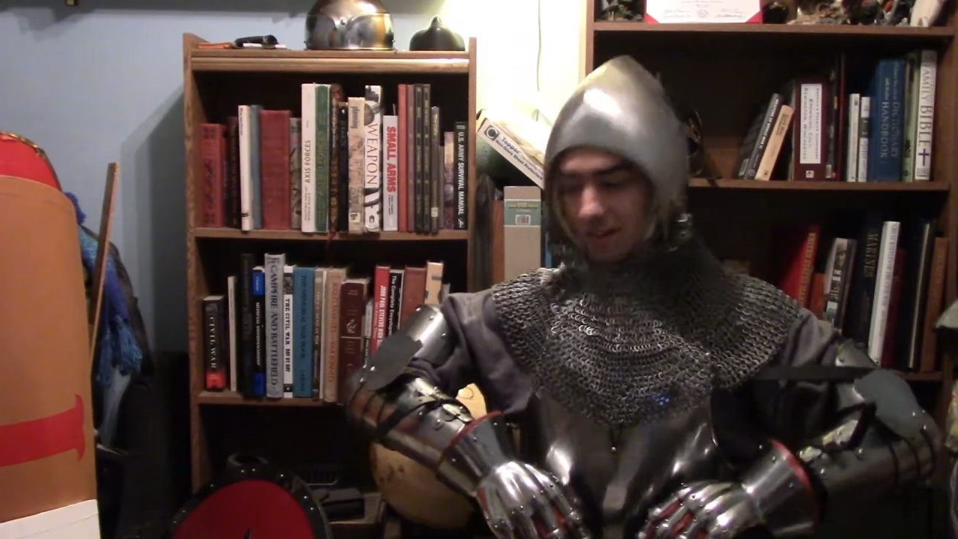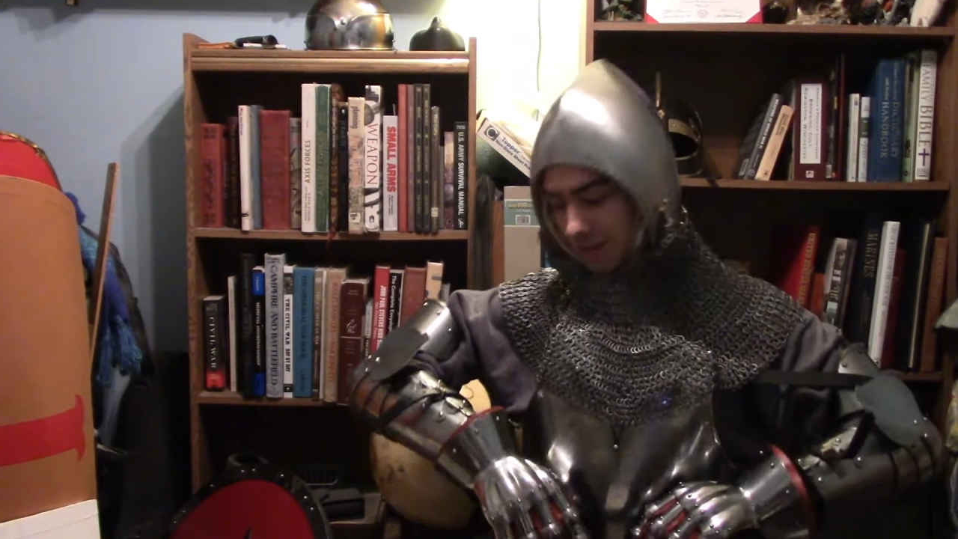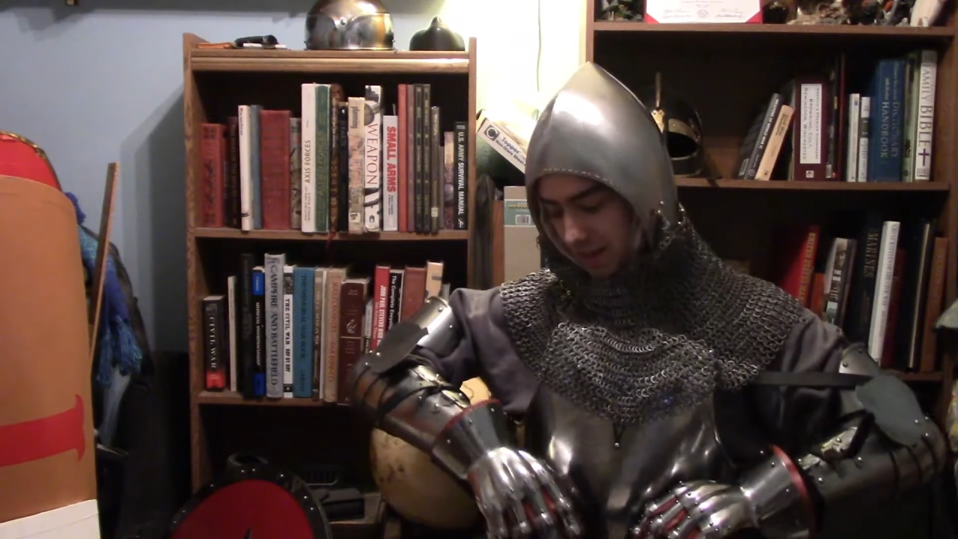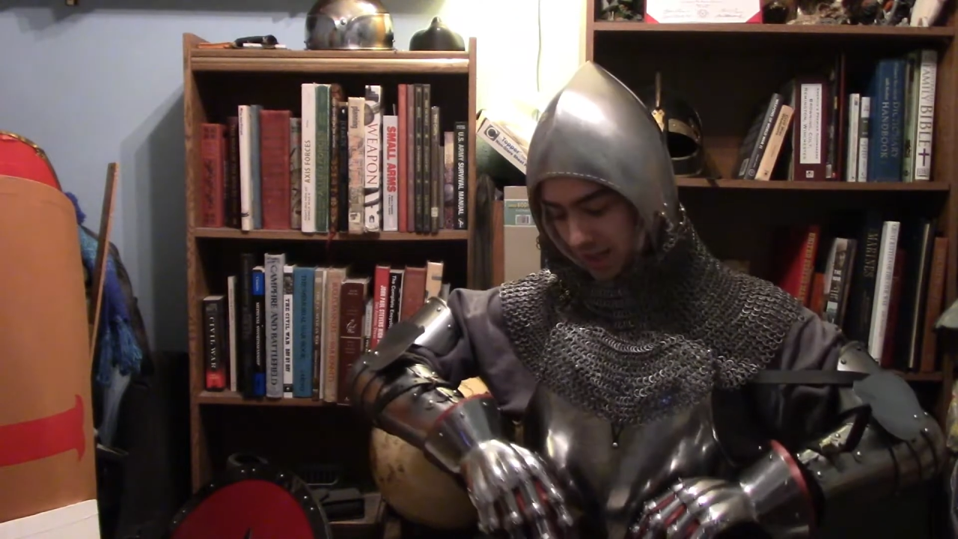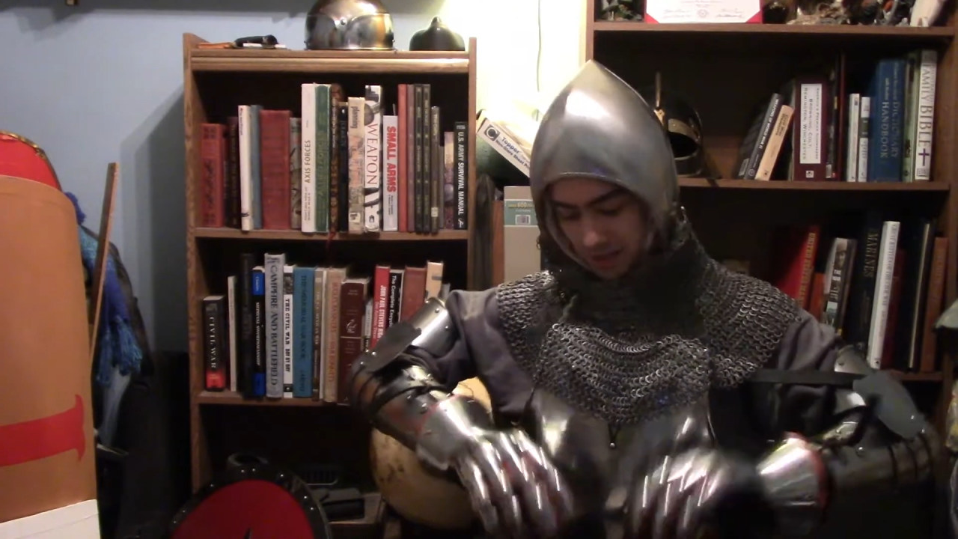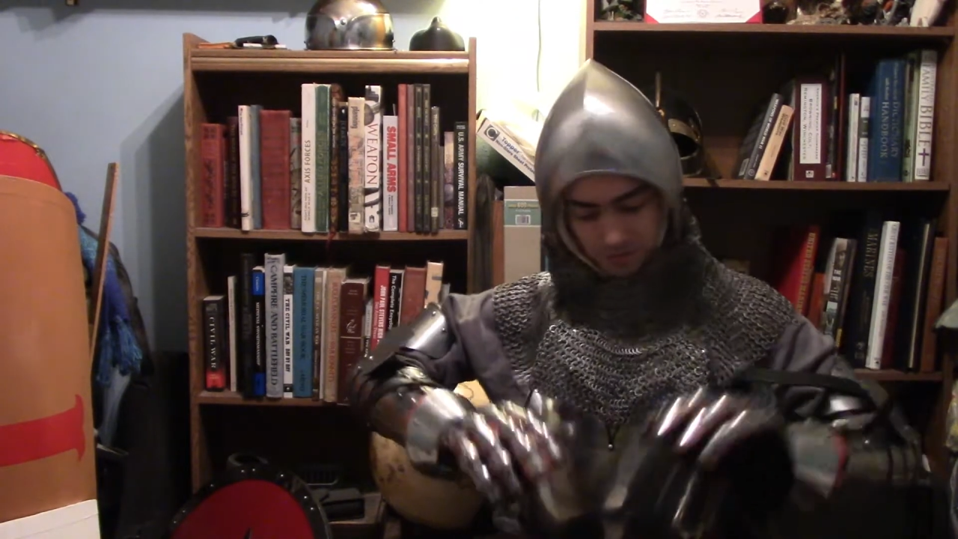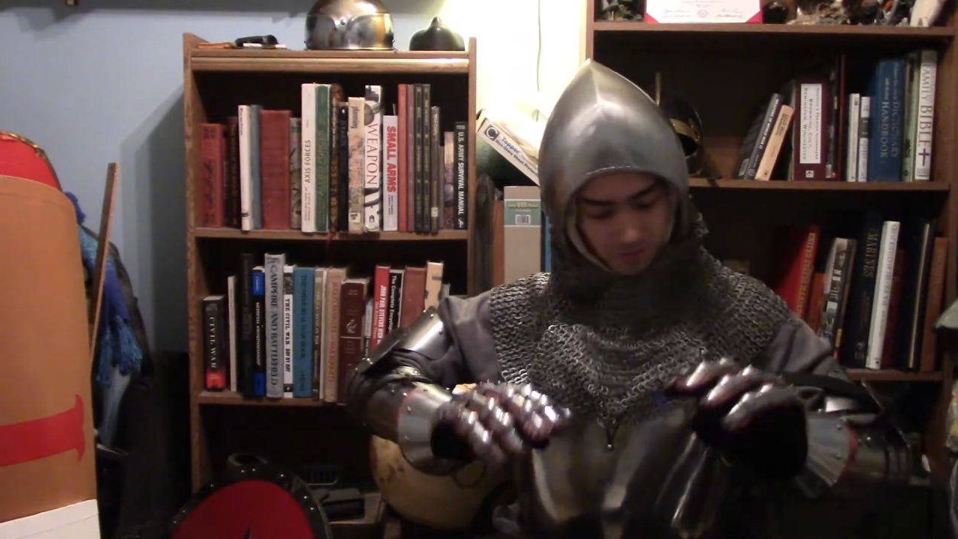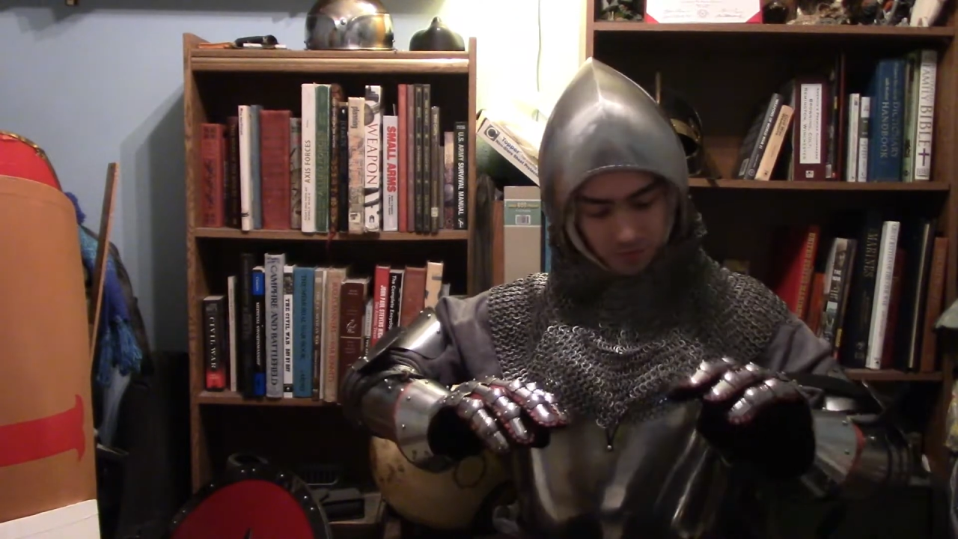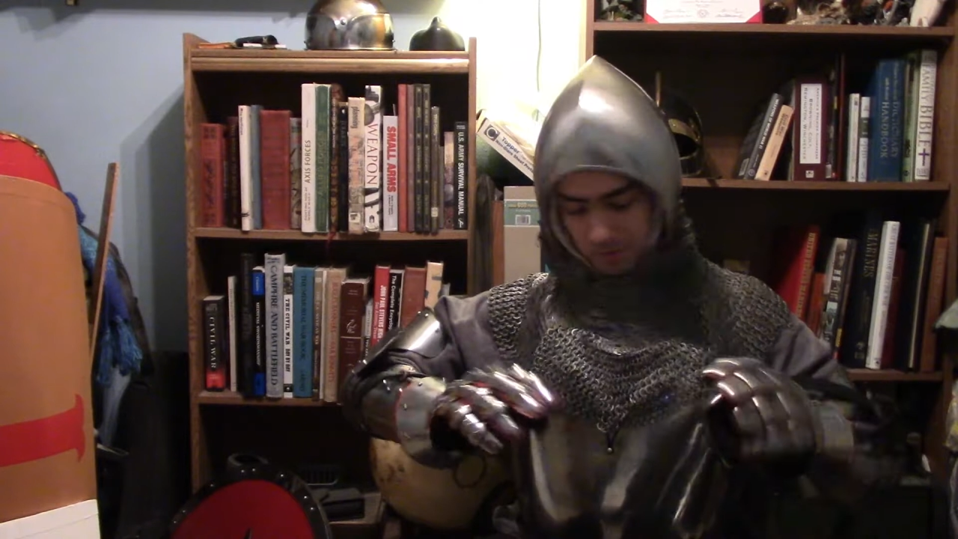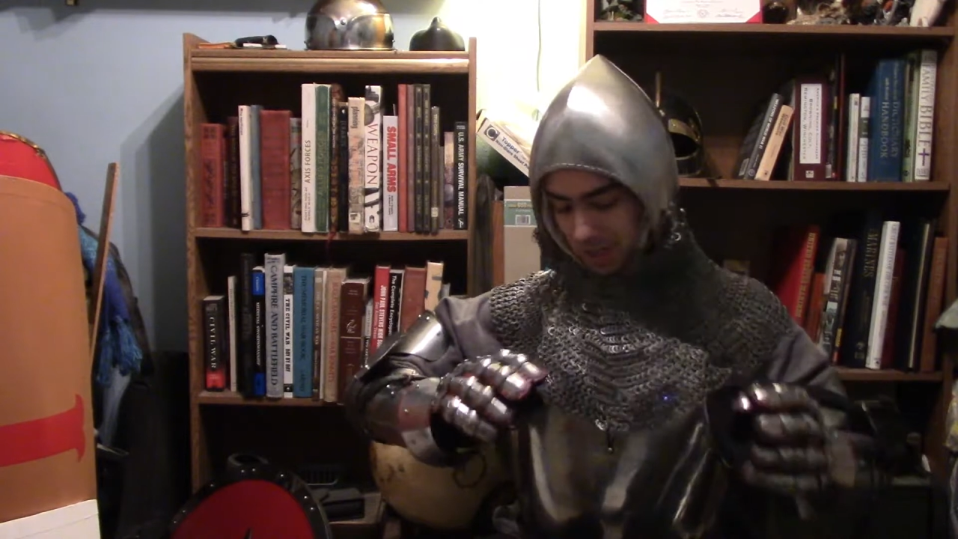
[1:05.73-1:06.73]

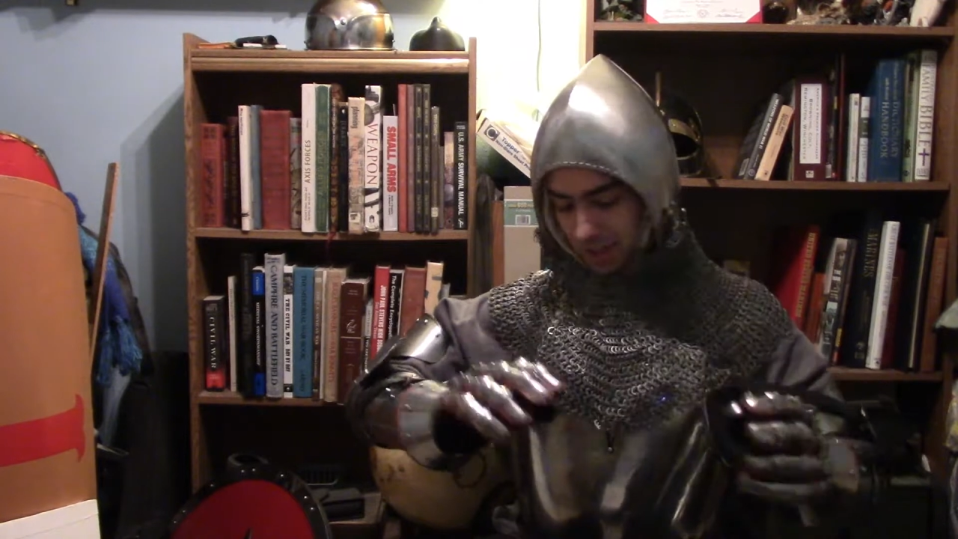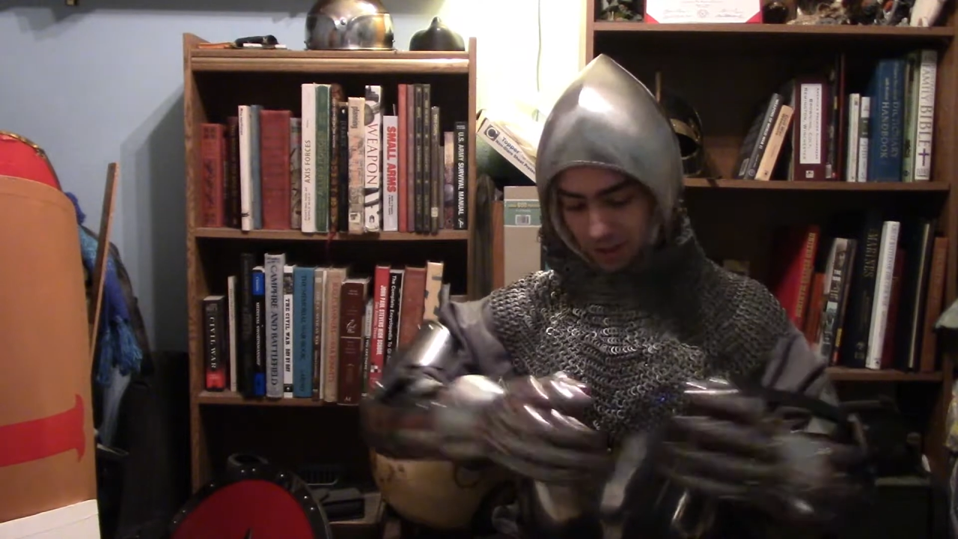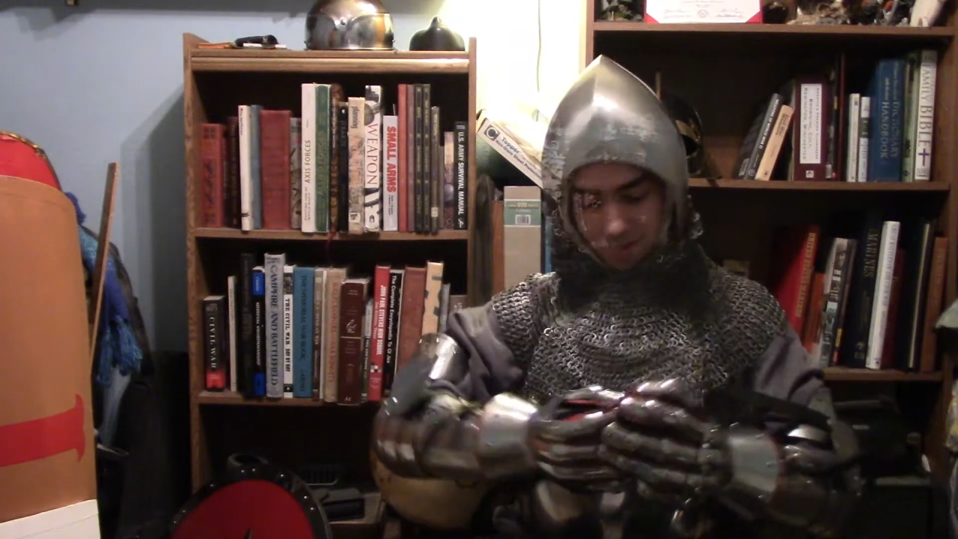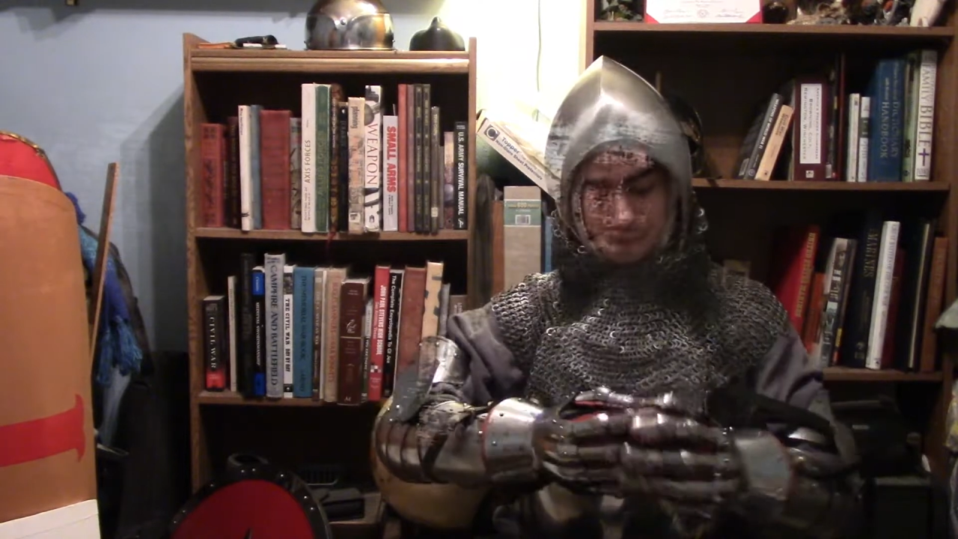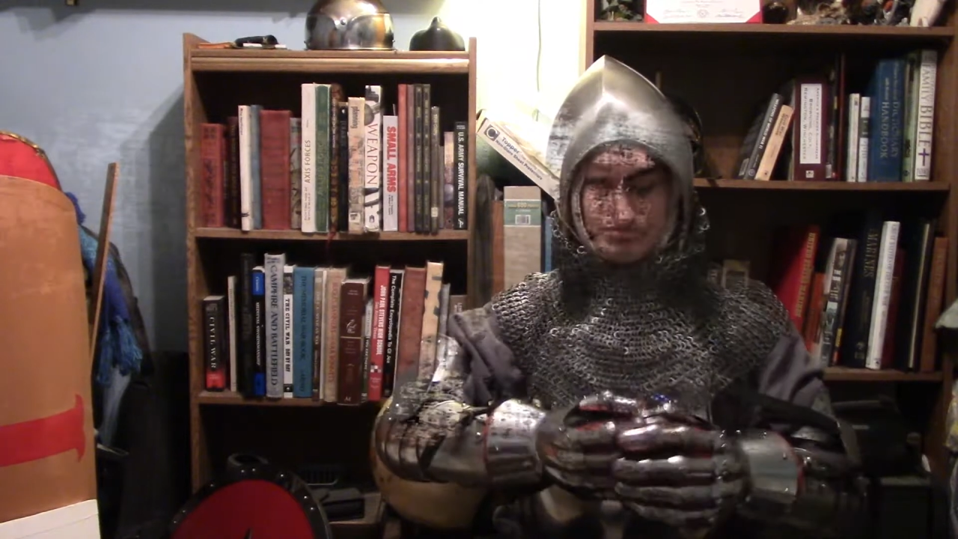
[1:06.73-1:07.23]
Let me get this